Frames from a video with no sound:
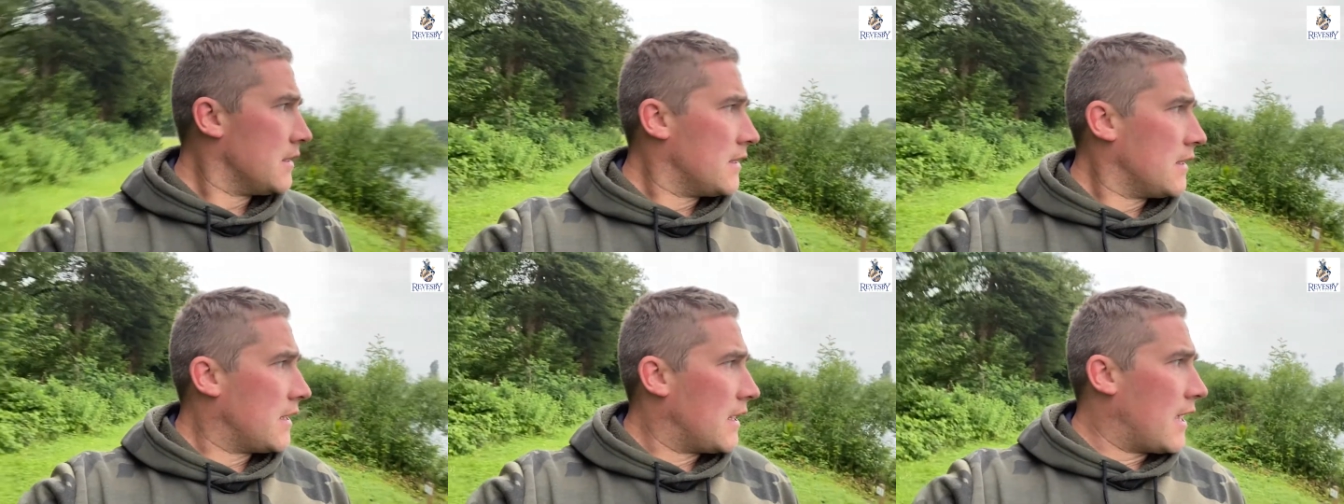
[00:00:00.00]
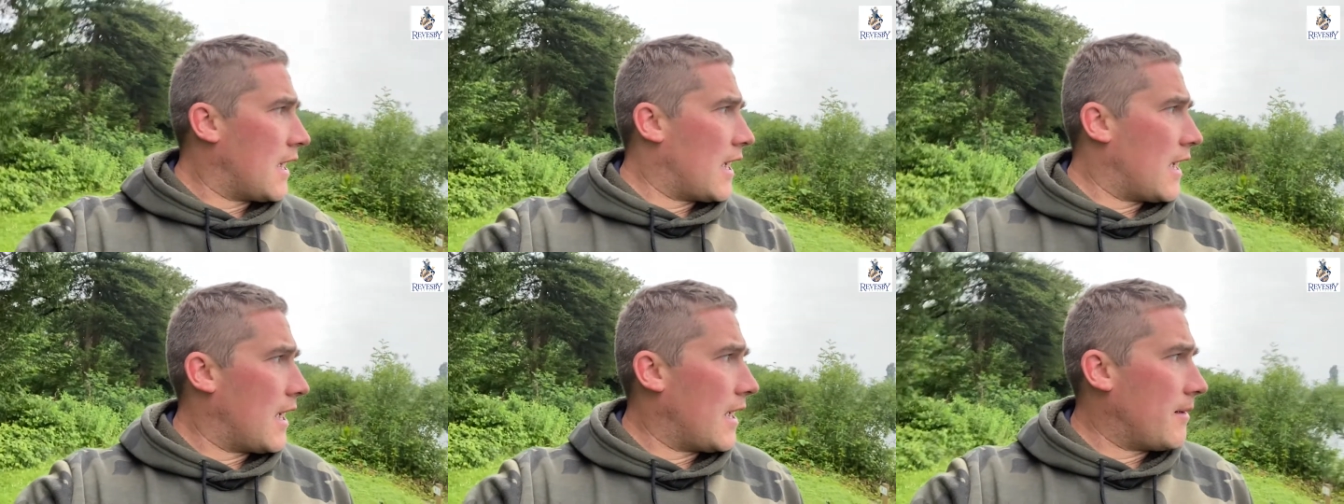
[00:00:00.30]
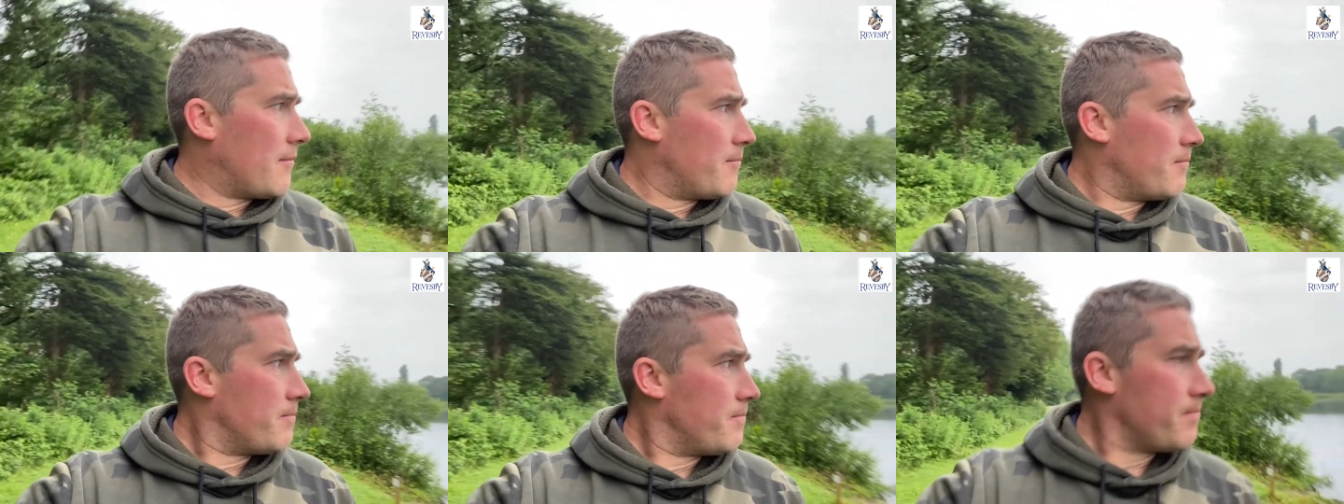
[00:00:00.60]

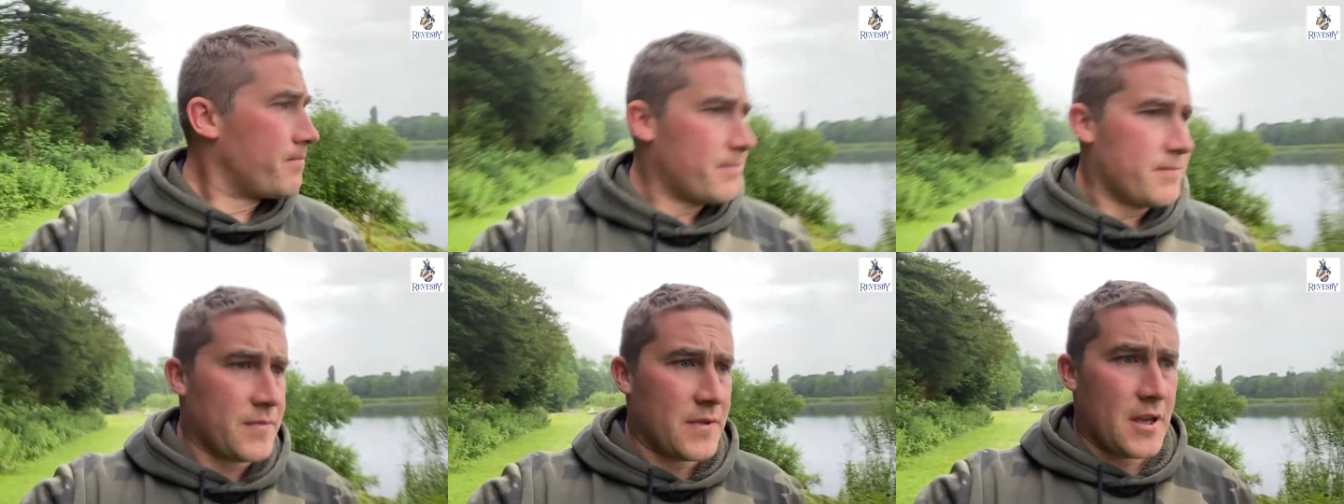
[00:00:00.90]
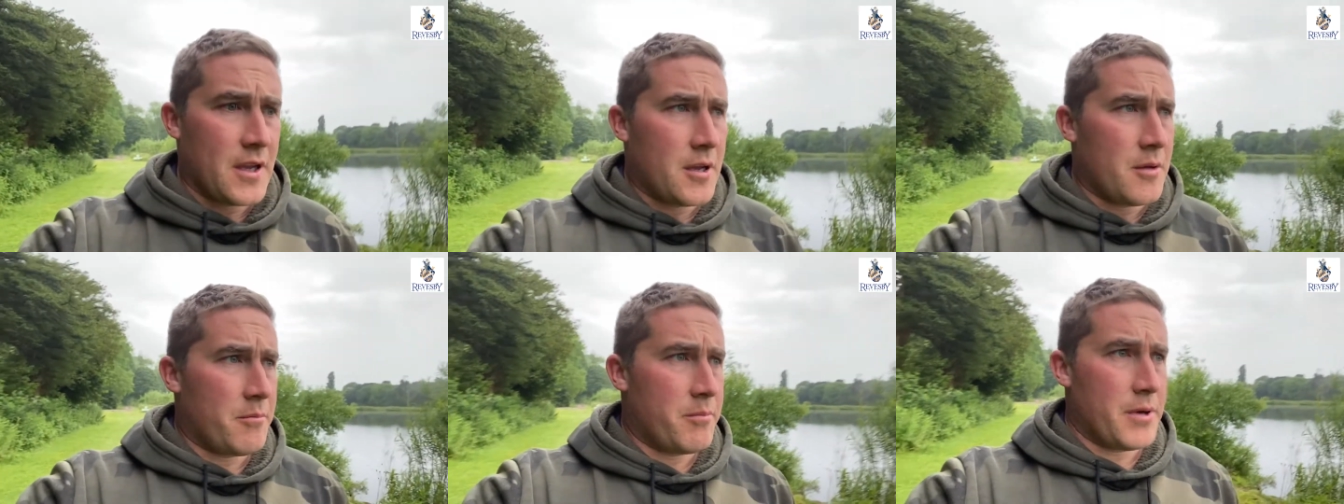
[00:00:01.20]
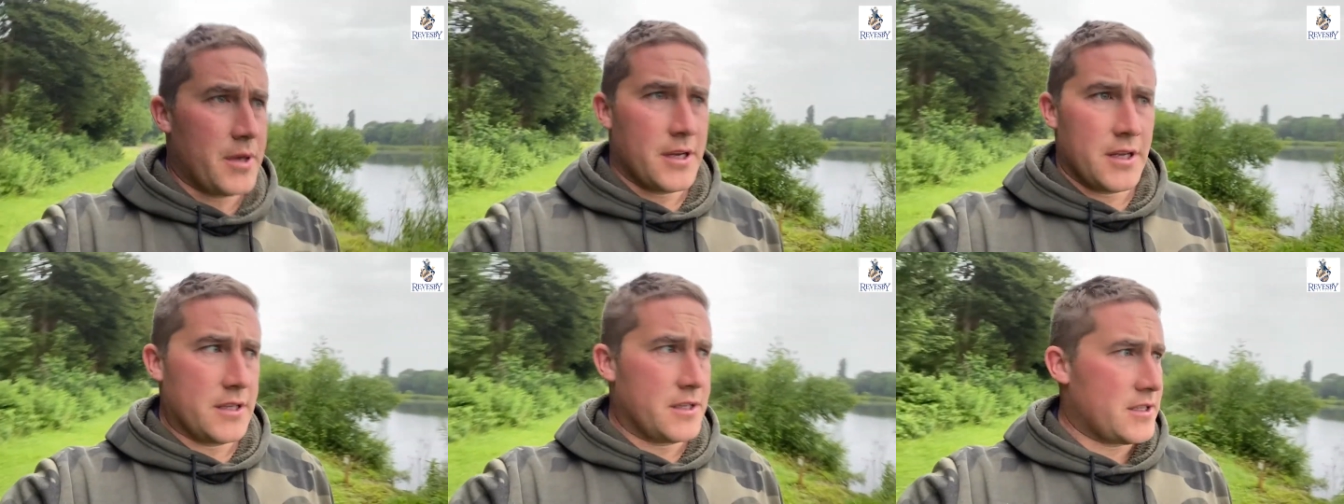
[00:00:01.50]

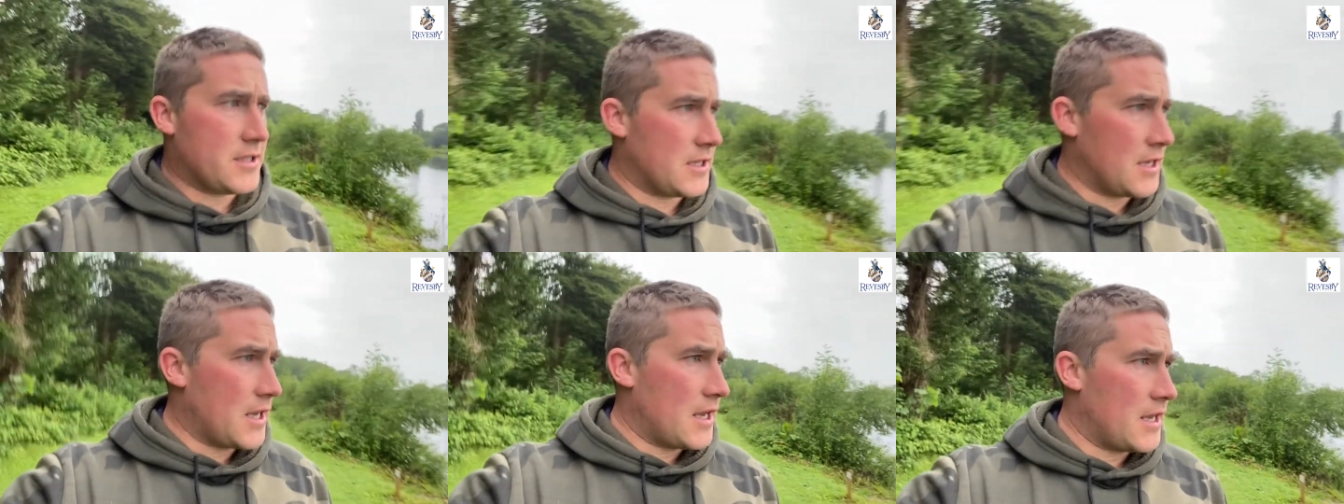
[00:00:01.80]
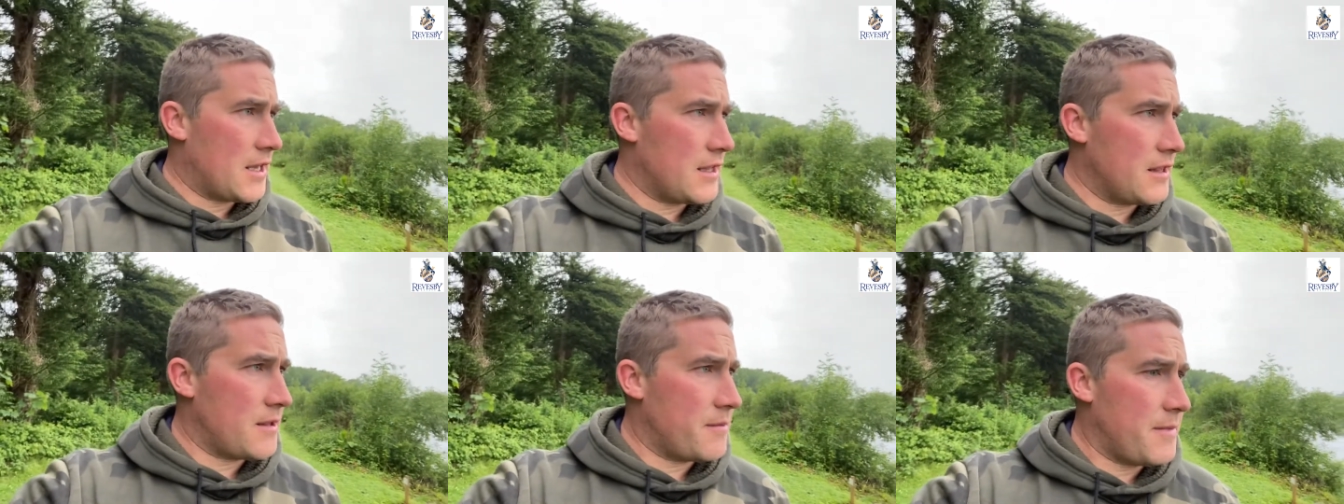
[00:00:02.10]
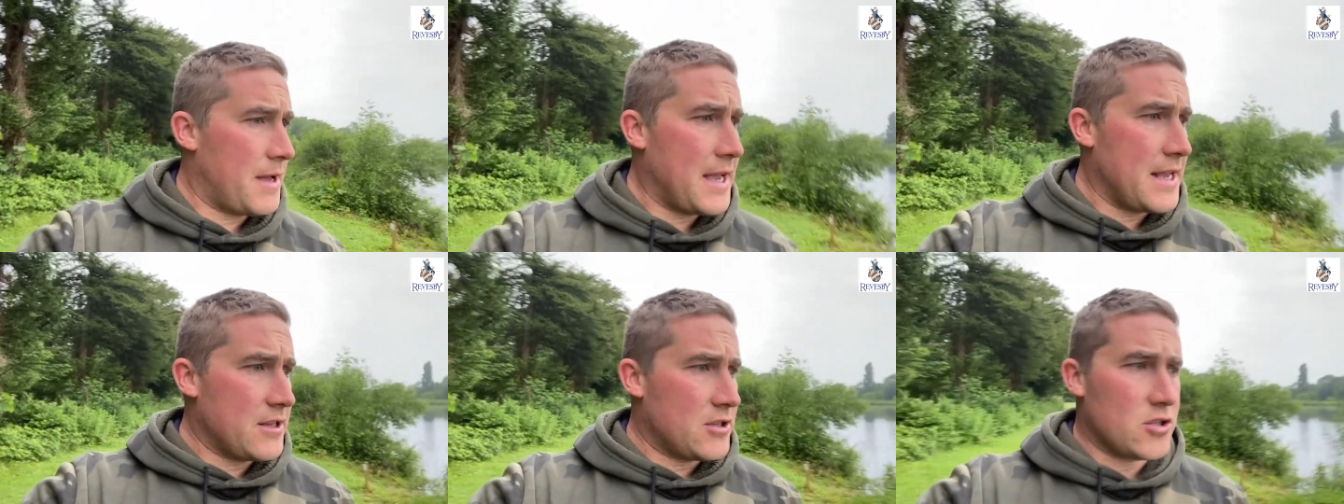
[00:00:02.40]
But the
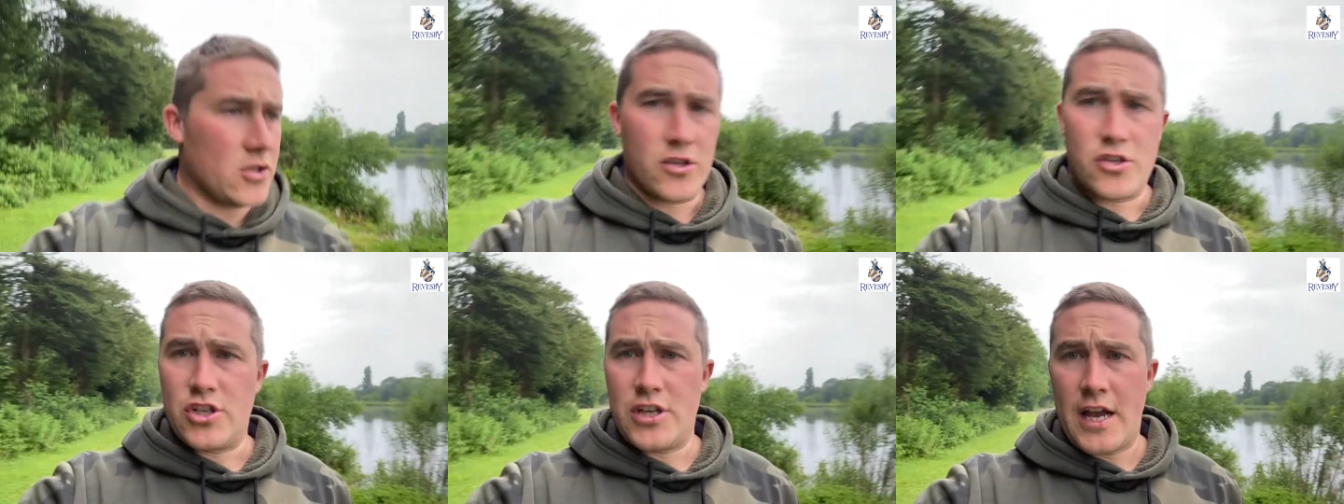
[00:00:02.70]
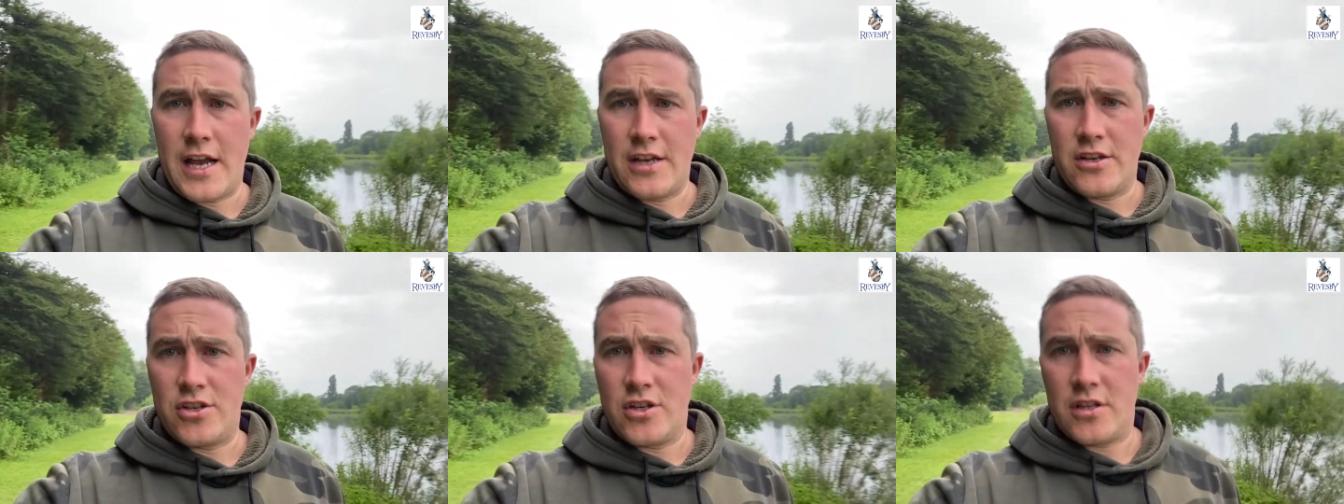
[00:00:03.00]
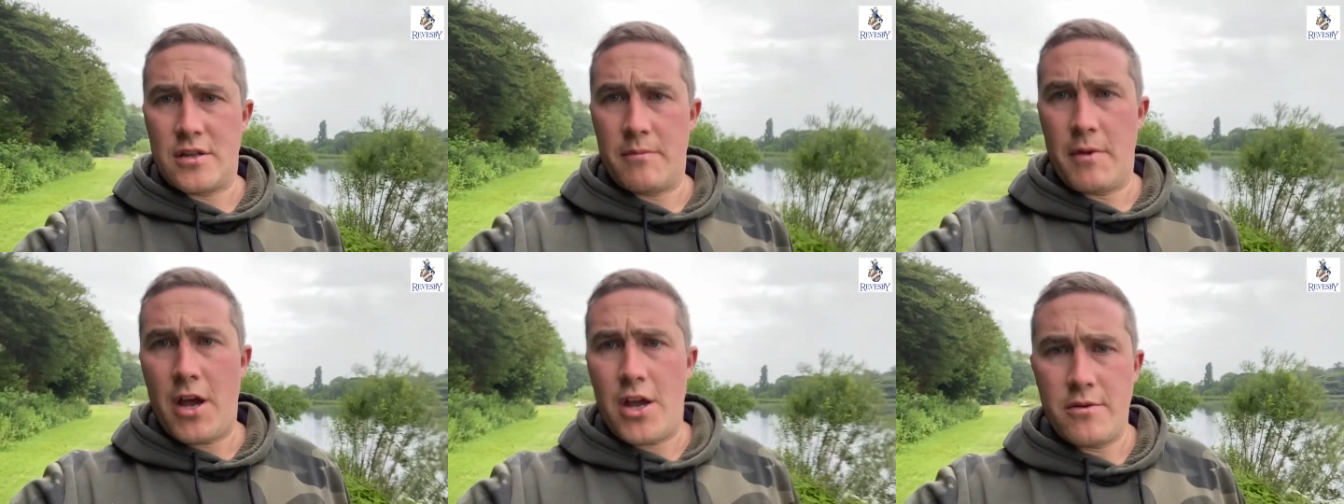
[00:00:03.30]
main sort of change at the
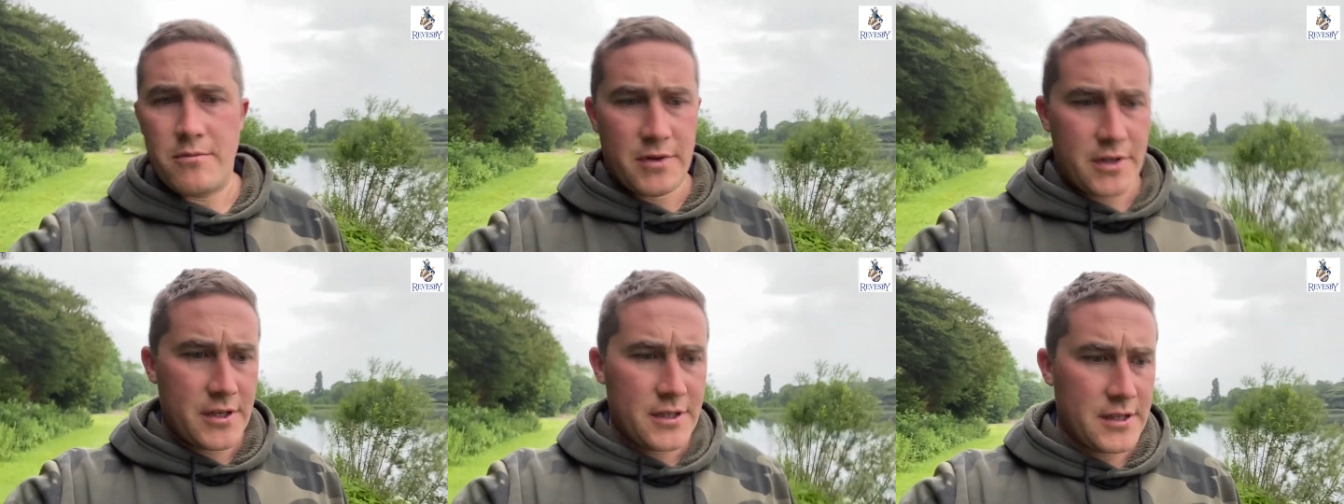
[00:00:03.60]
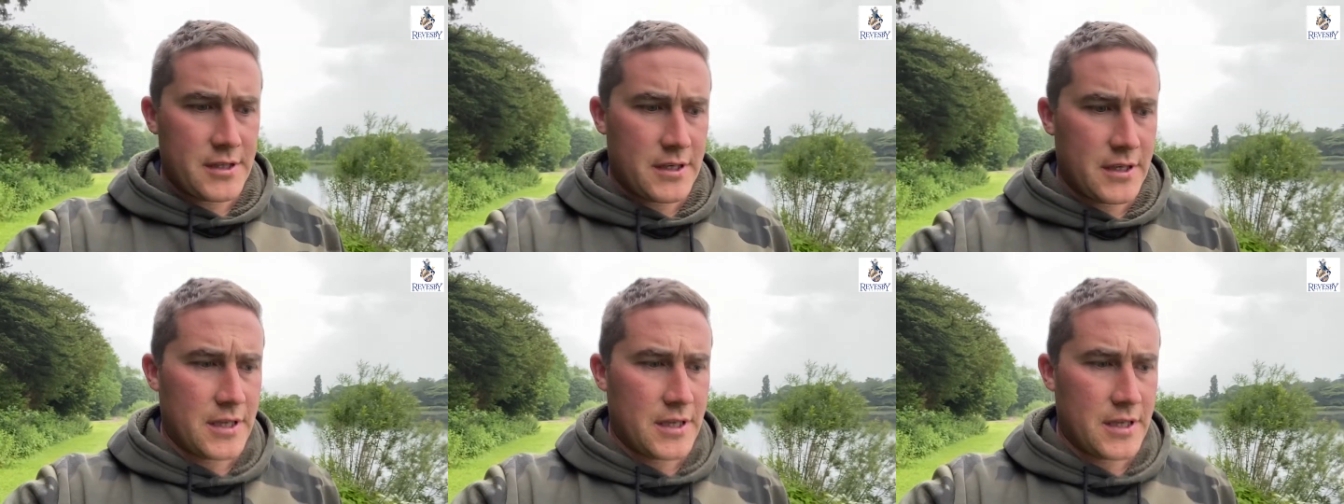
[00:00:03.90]
moment,